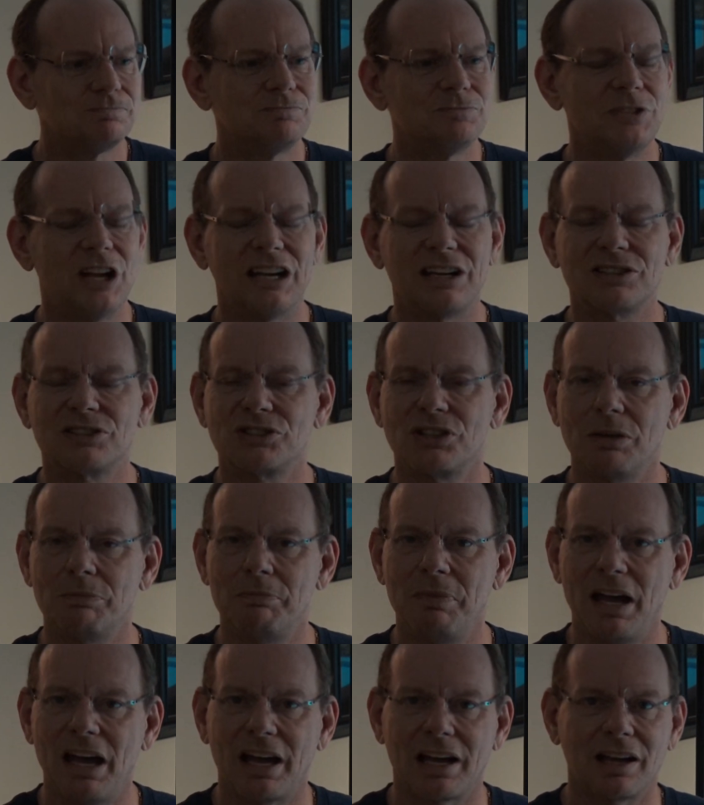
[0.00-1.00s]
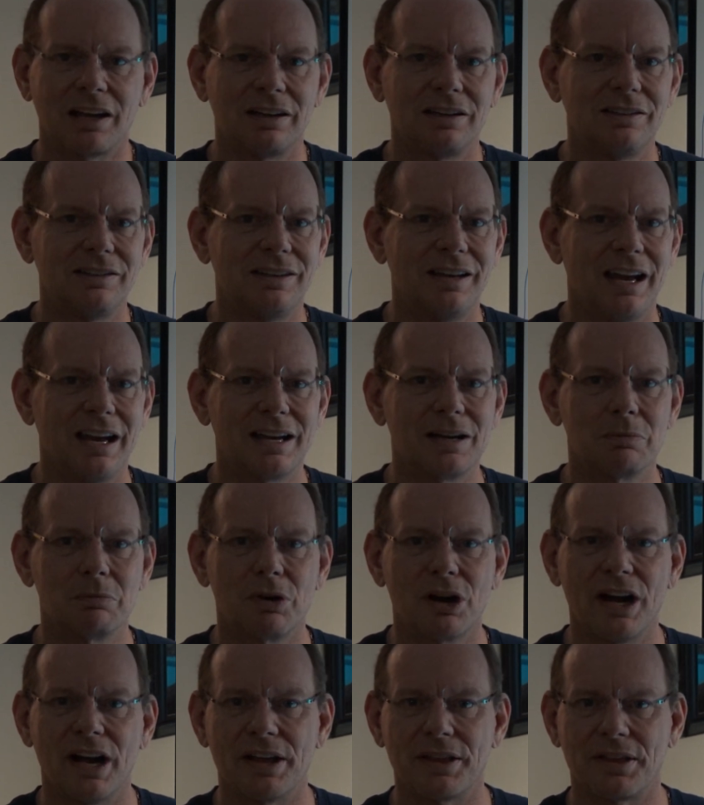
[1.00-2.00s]
take a step back, take a
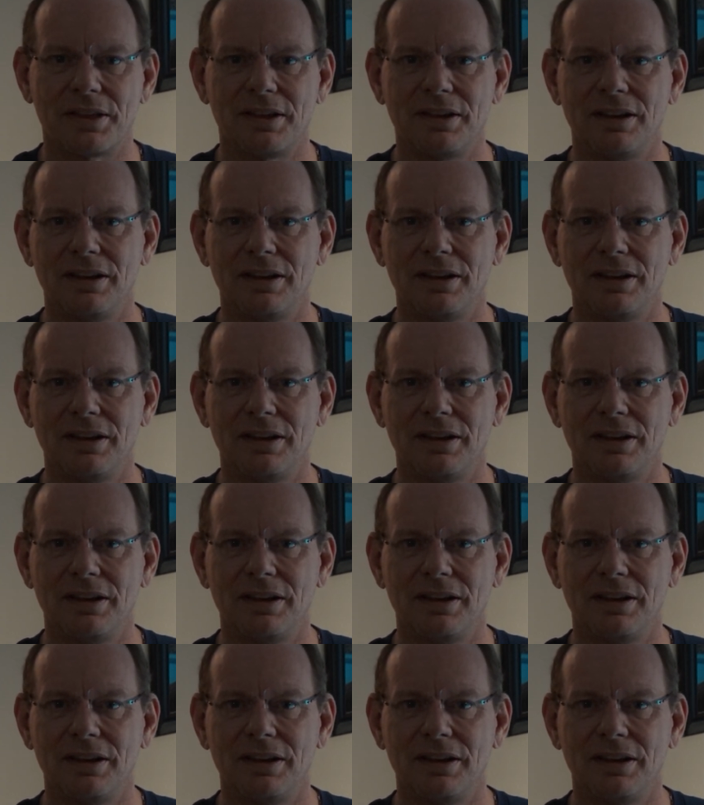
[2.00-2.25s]
breath.